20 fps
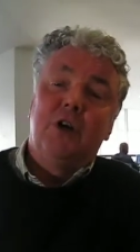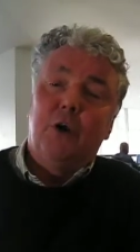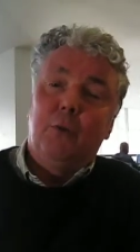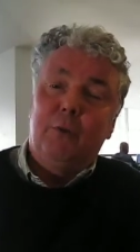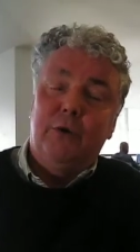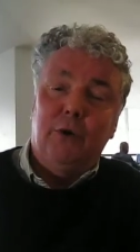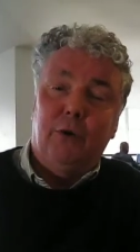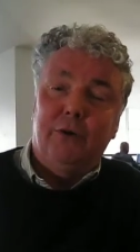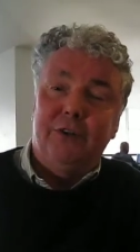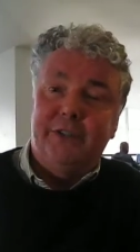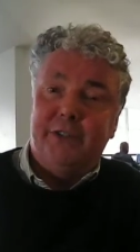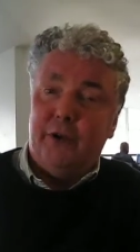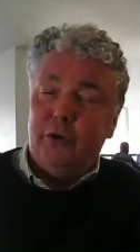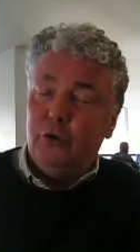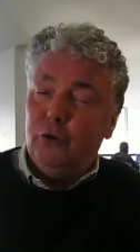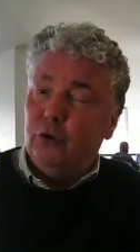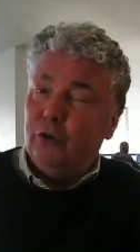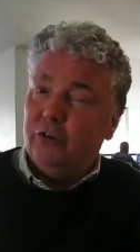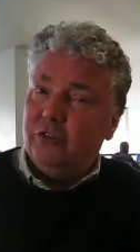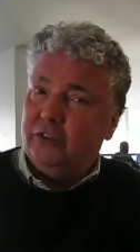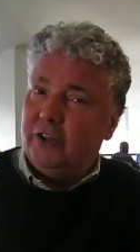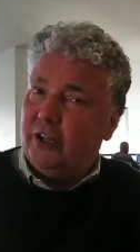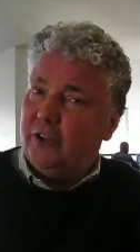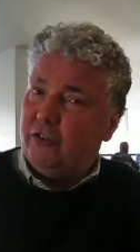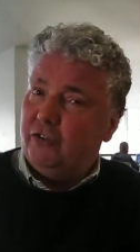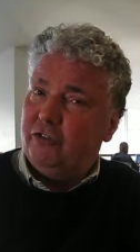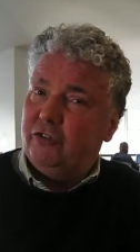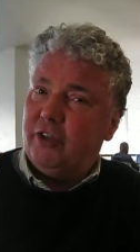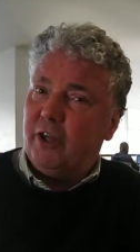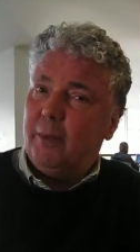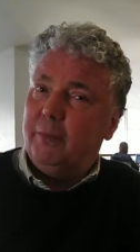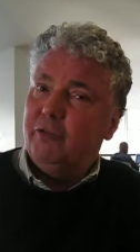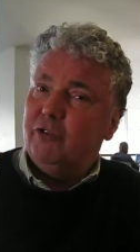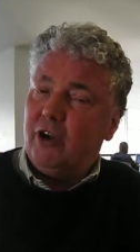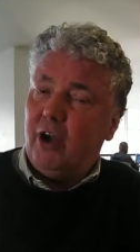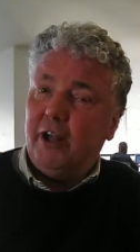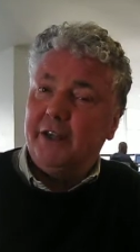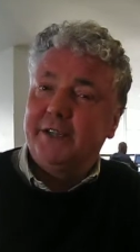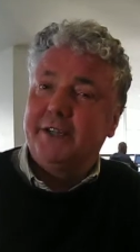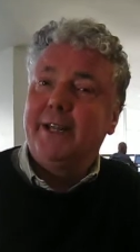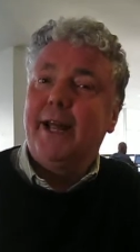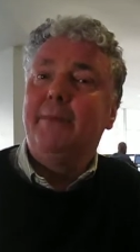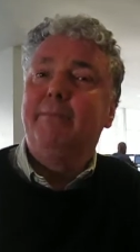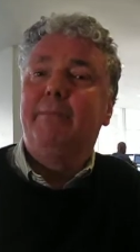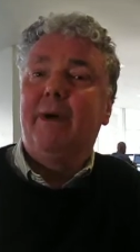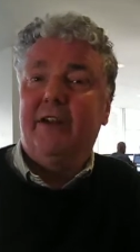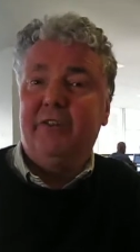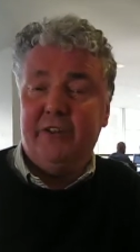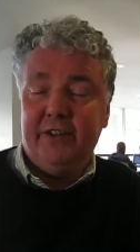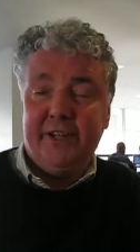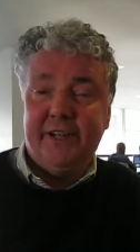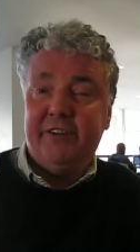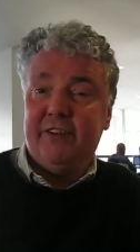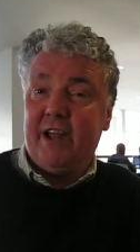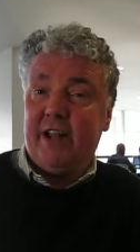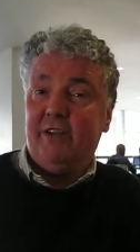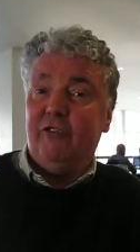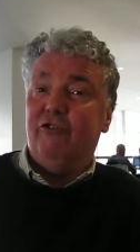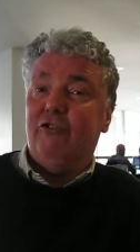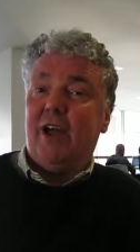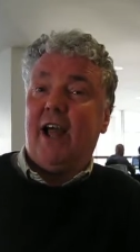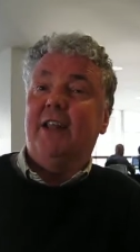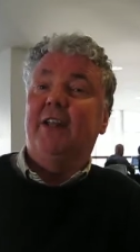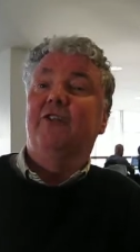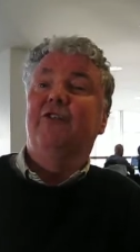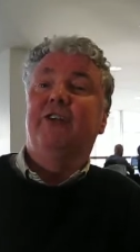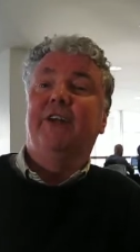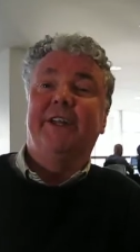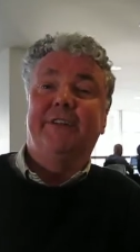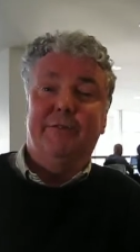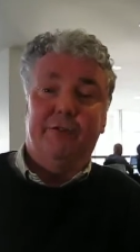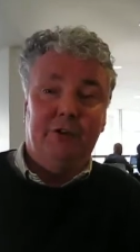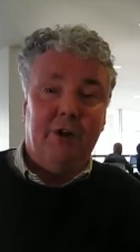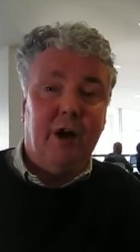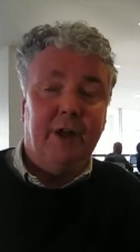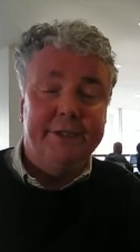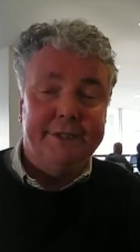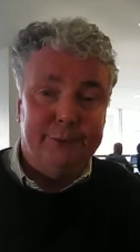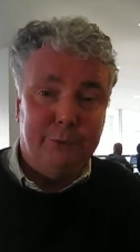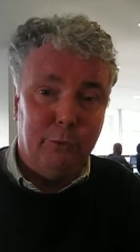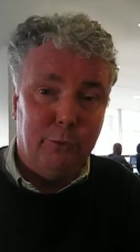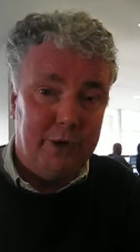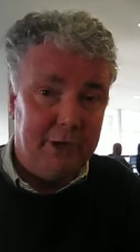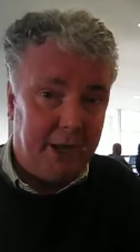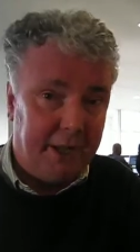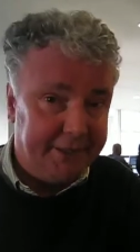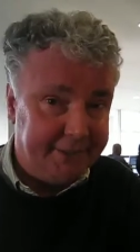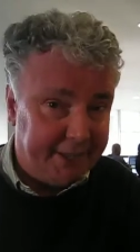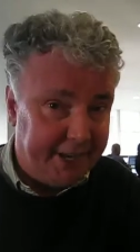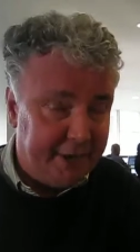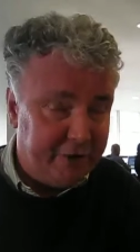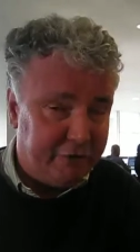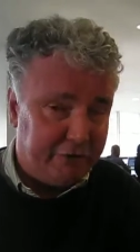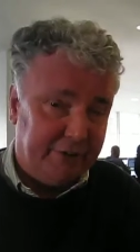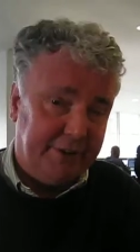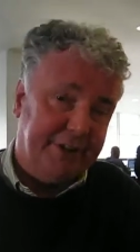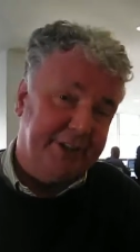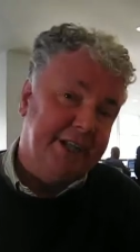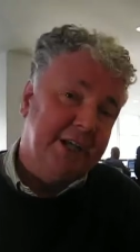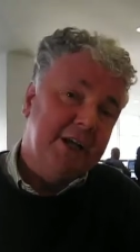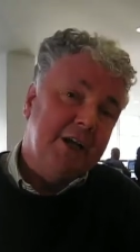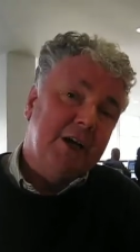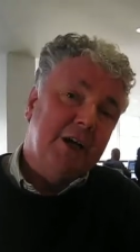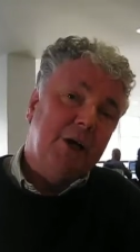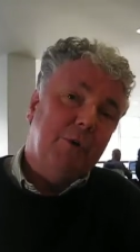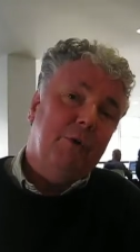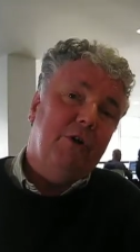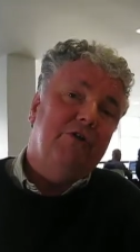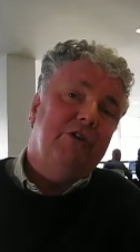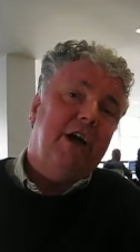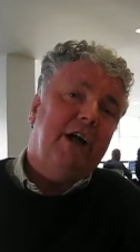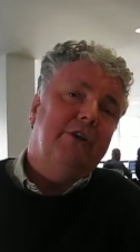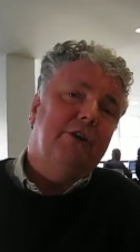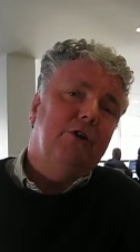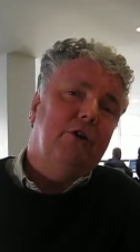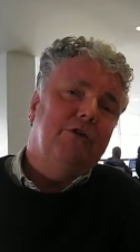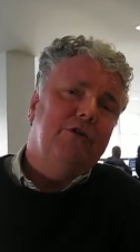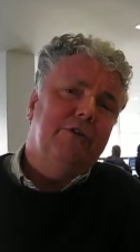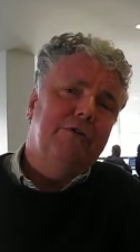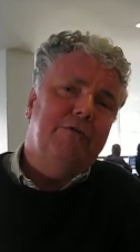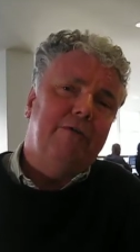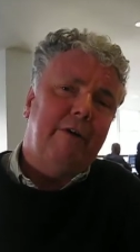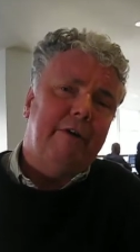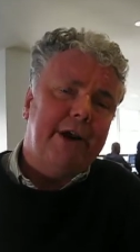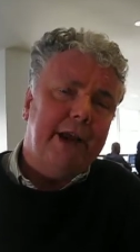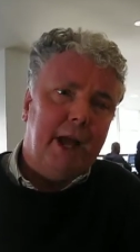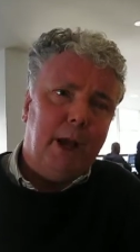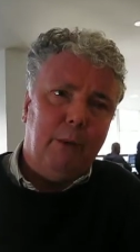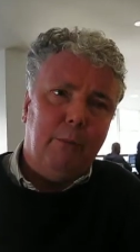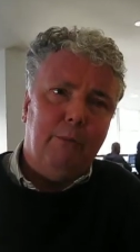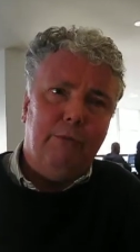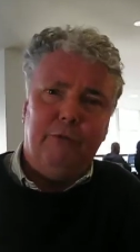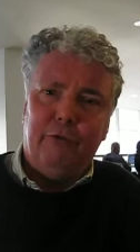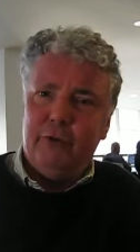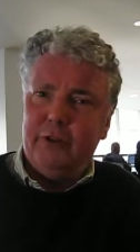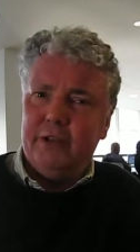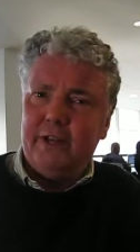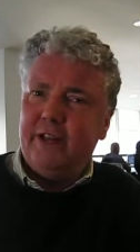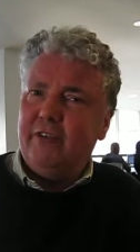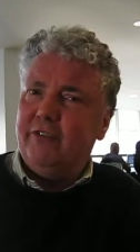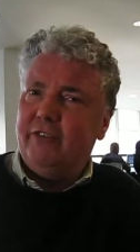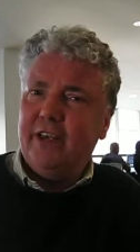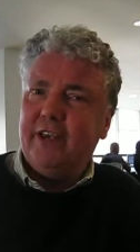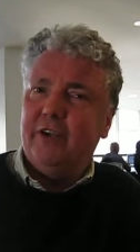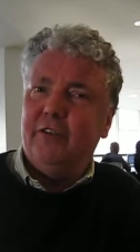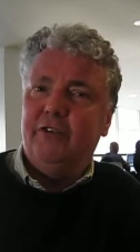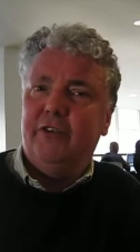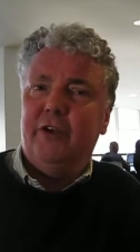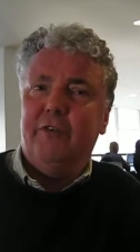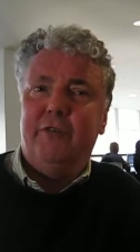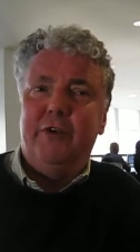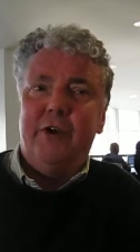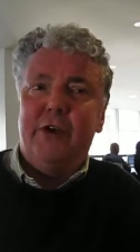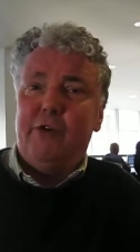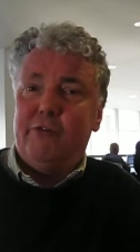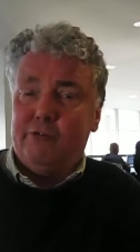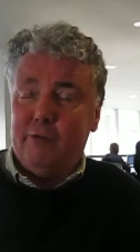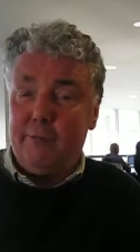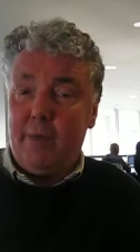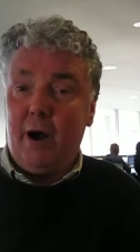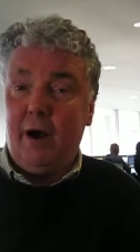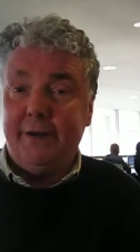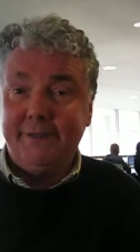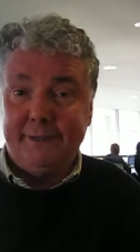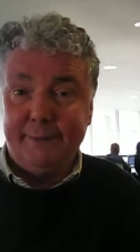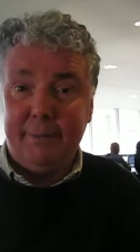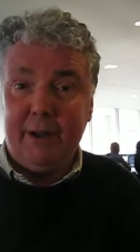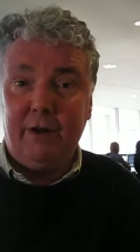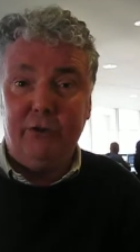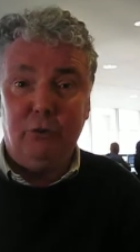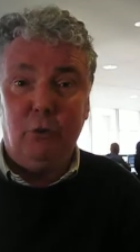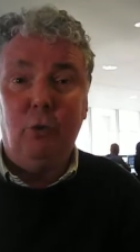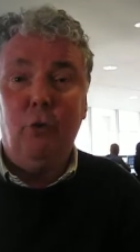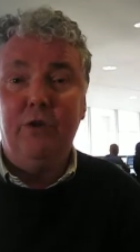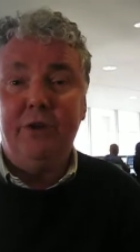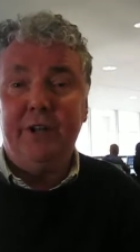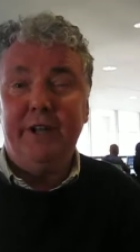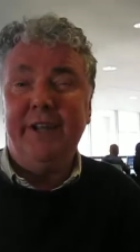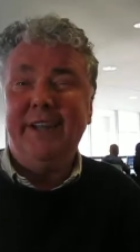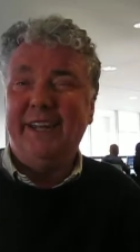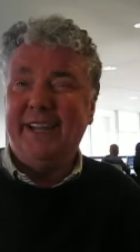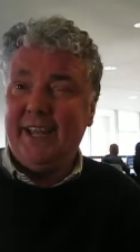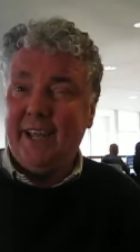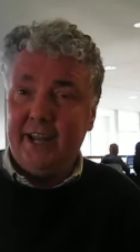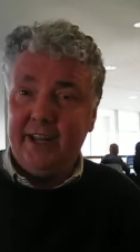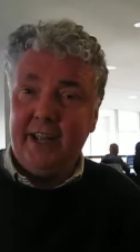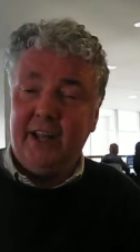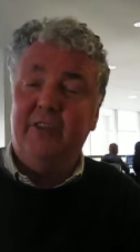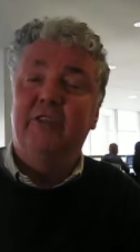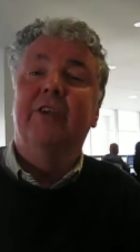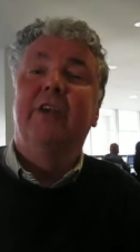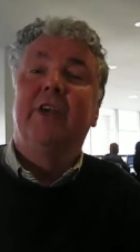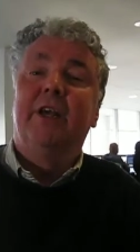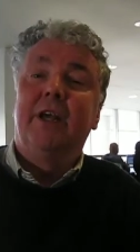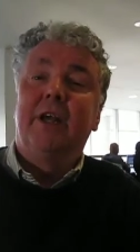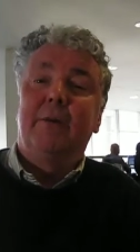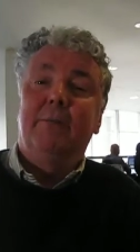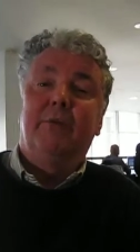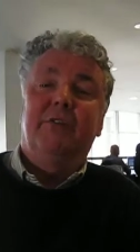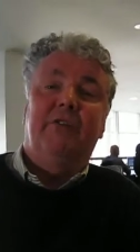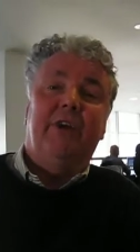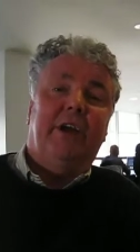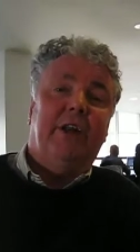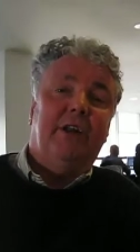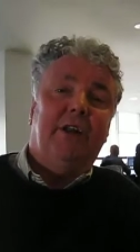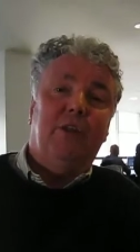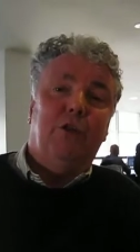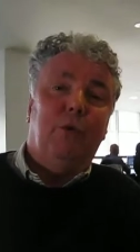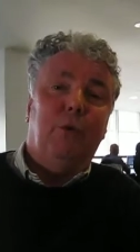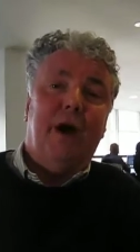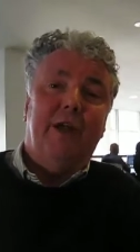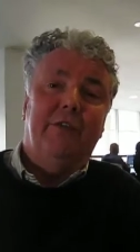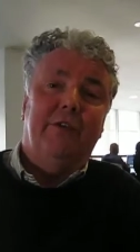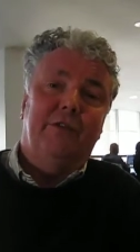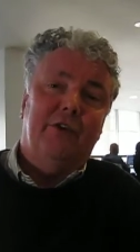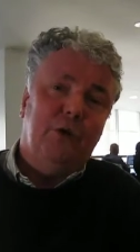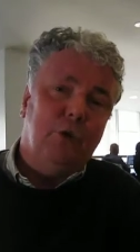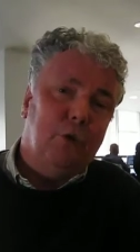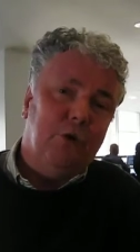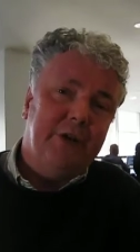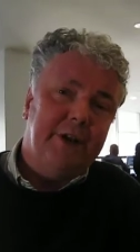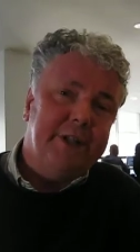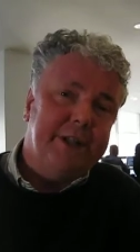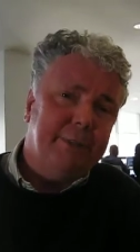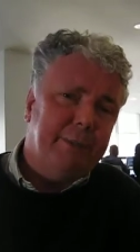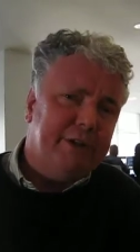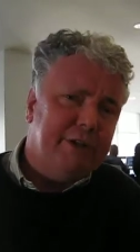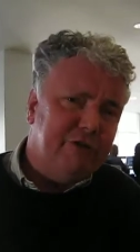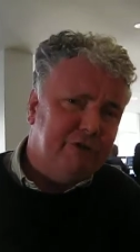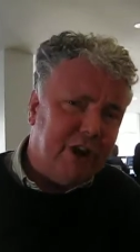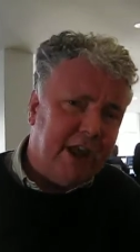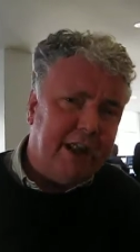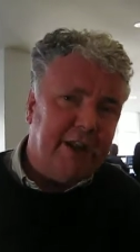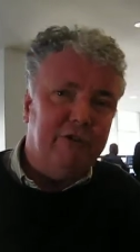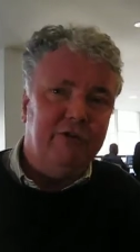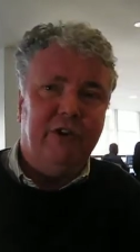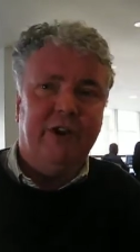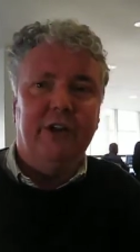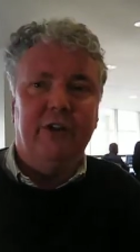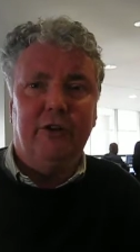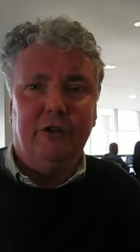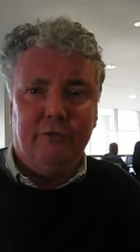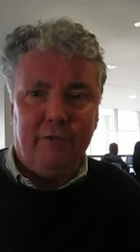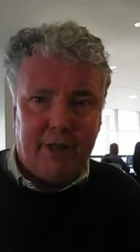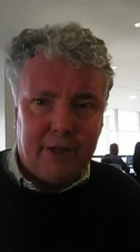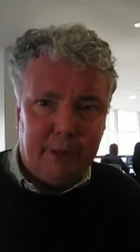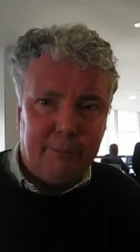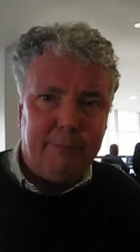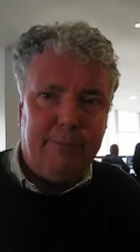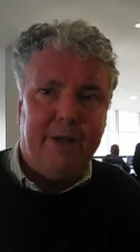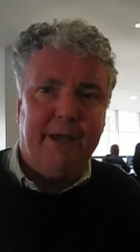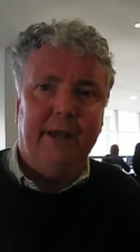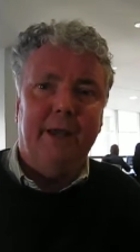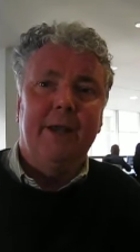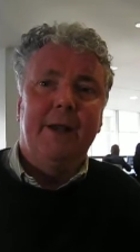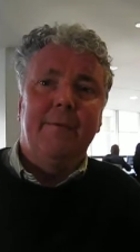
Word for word: We also looked at um, Charles Leadbeater's 10 Challenges for Arts Organisations, which had a lot of very helpful and indicative remarks about audience in it, particularly the way that the audience was changing and developing